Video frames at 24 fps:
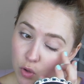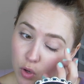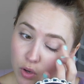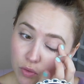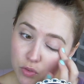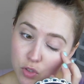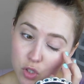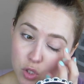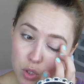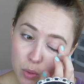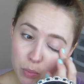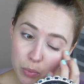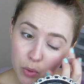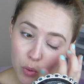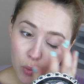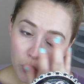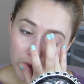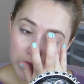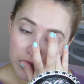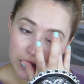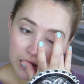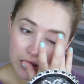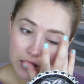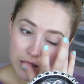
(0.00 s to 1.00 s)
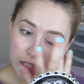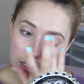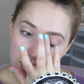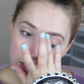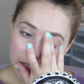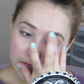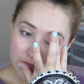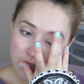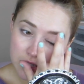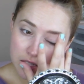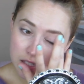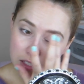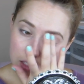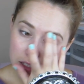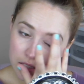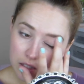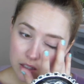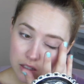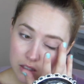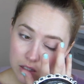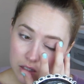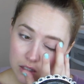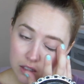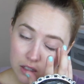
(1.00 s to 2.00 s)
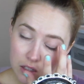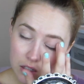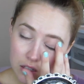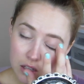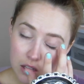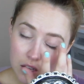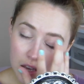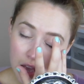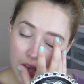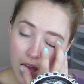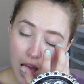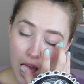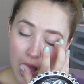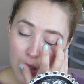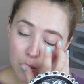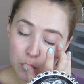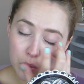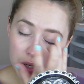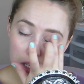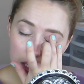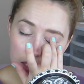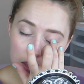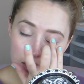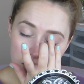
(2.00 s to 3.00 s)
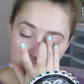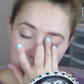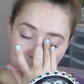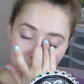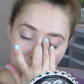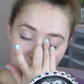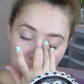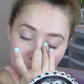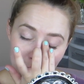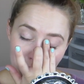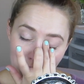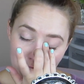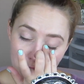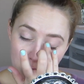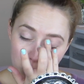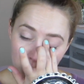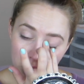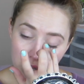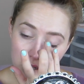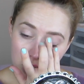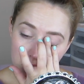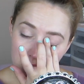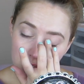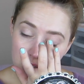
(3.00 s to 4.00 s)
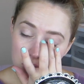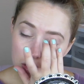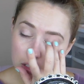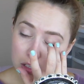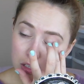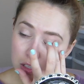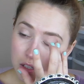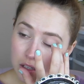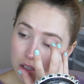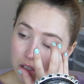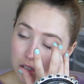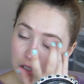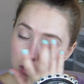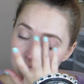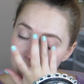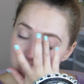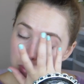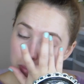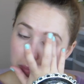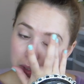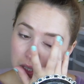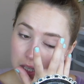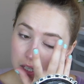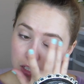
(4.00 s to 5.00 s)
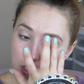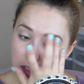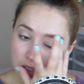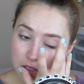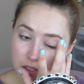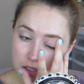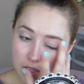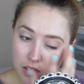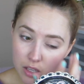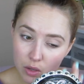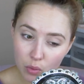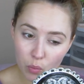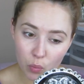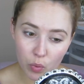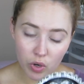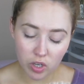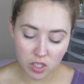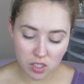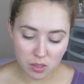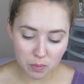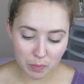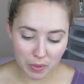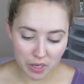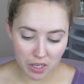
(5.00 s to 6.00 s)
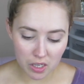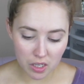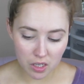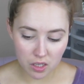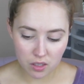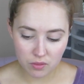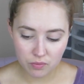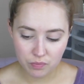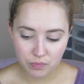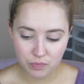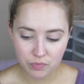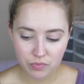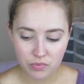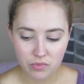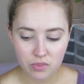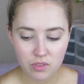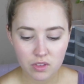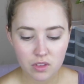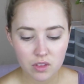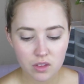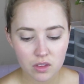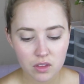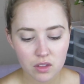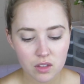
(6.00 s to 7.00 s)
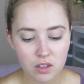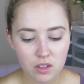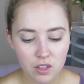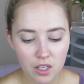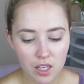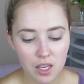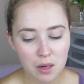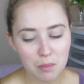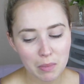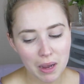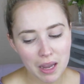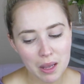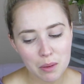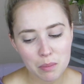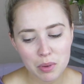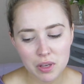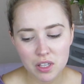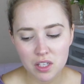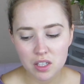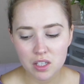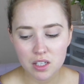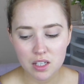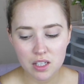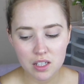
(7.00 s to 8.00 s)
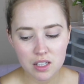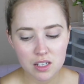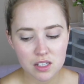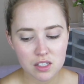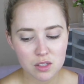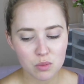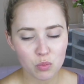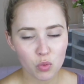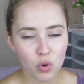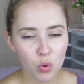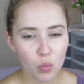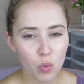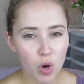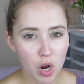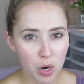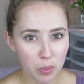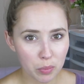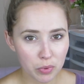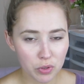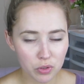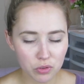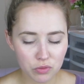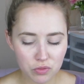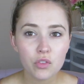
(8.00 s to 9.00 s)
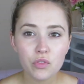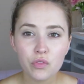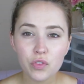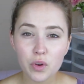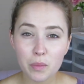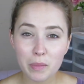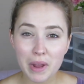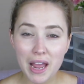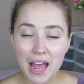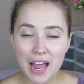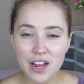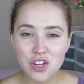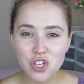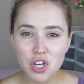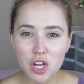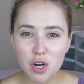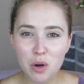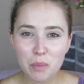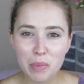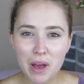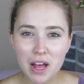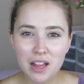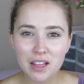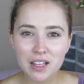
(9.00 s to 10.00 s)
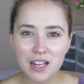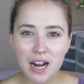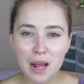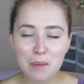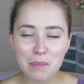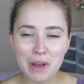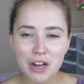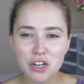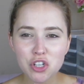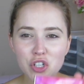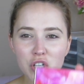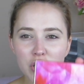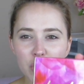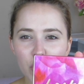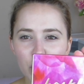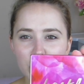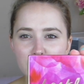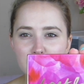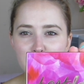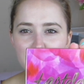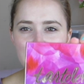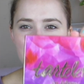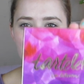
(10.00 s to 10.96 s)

you have super oily lids, I would get the Smashbox one because it works better. In my opinion, it is more waterproof. For my eyeshadow palette, I'm actually going to be